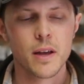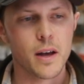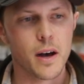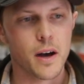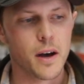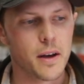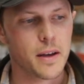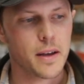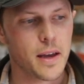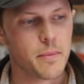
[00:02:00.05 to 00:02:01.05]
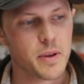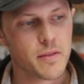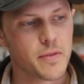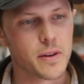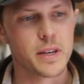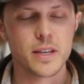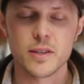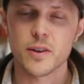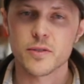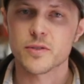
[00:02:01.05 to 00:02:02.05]
and being fairly
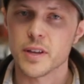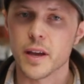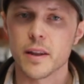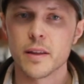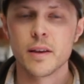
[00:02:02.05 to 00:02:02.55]
easy to understand.